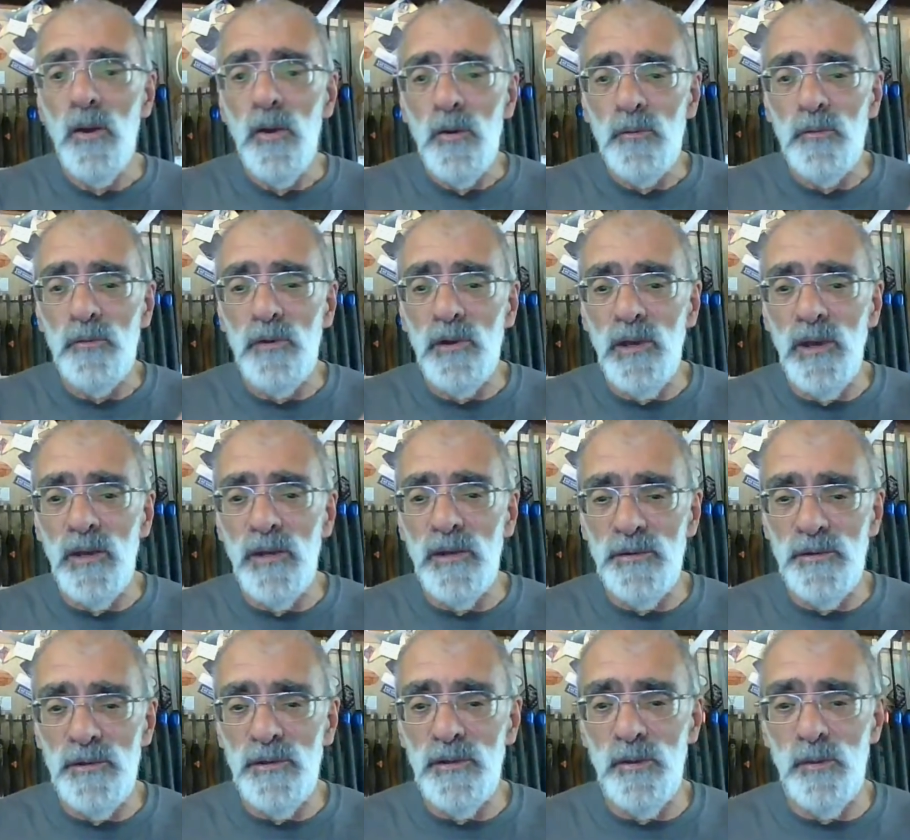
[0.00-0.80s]

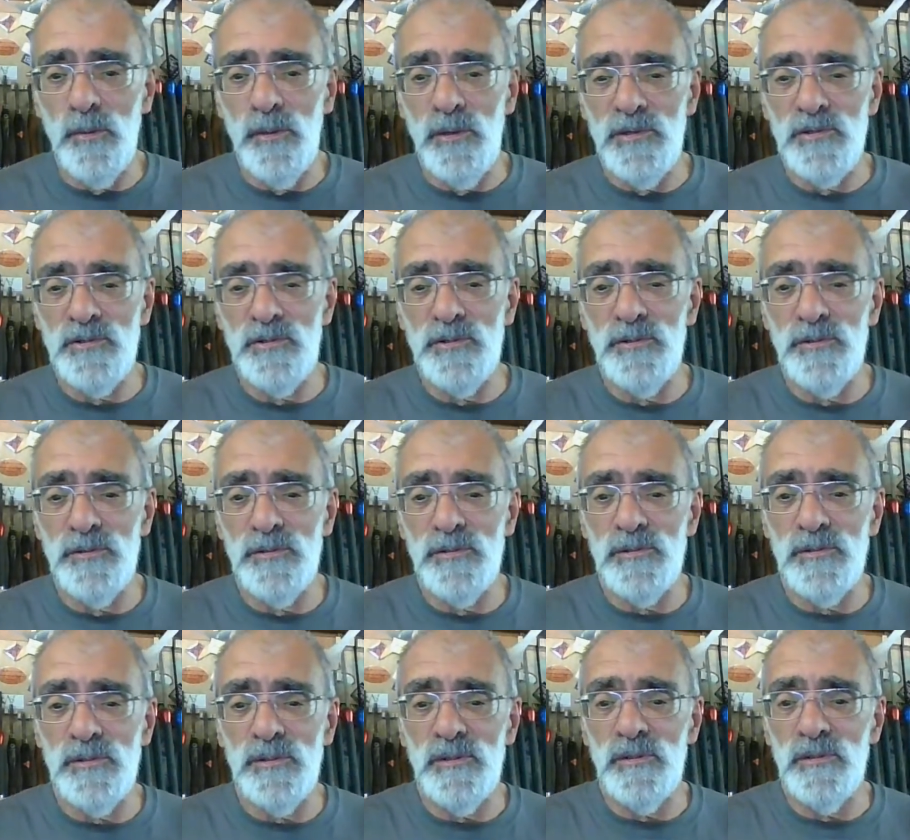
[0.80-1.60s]
Regarding
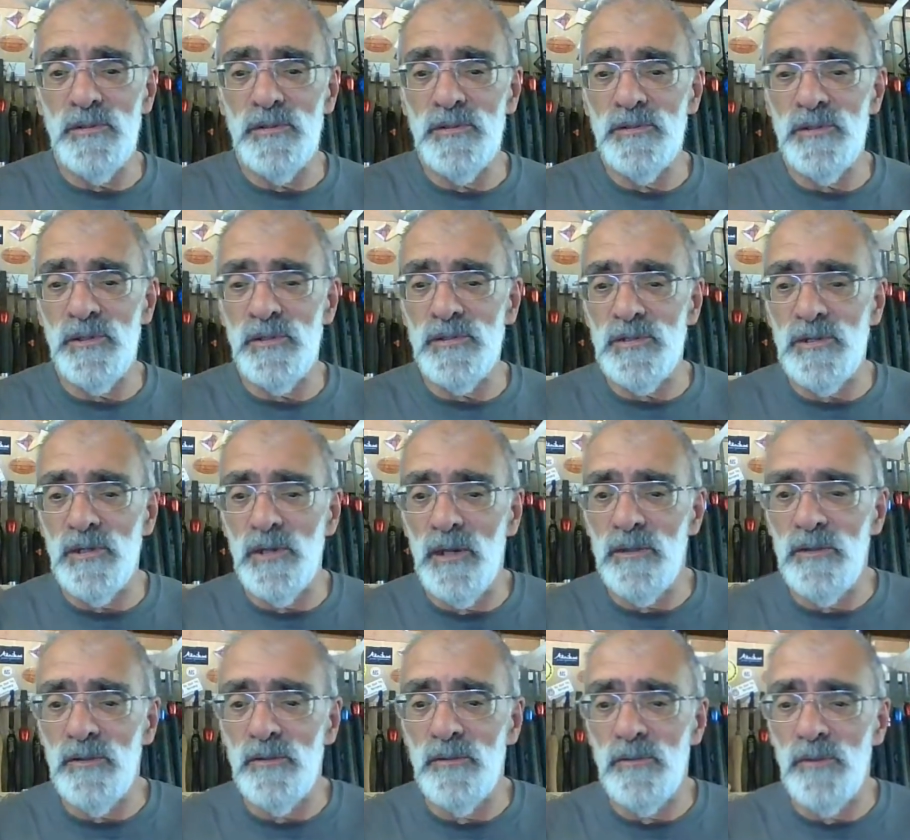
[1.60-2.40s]
questions, just to
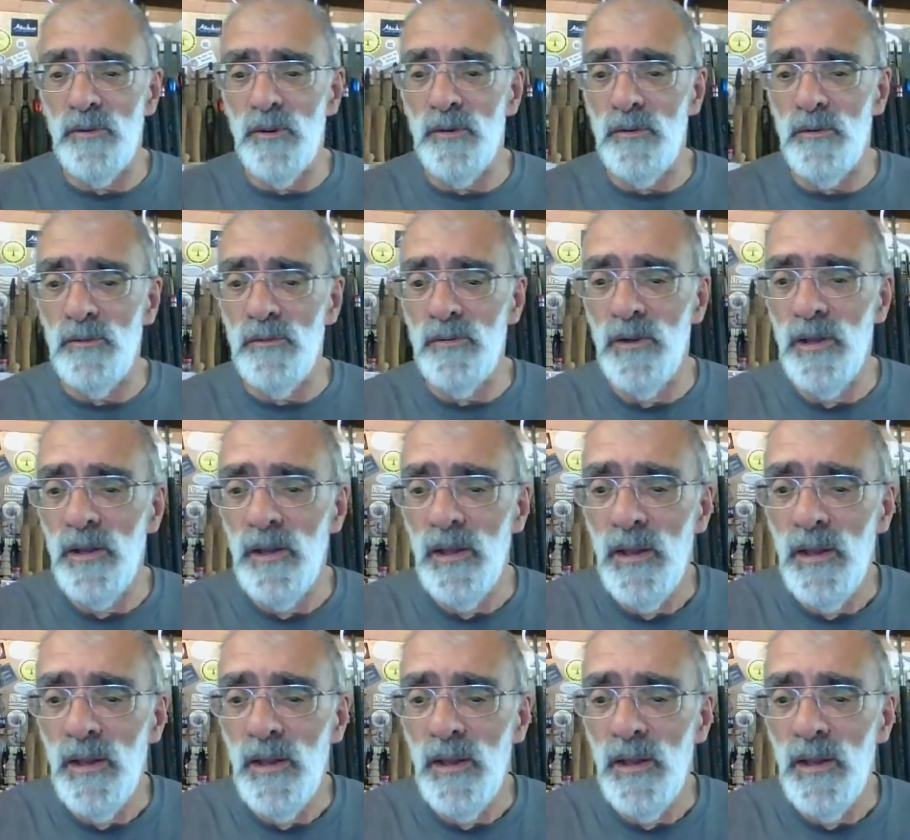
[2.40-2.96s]
let you know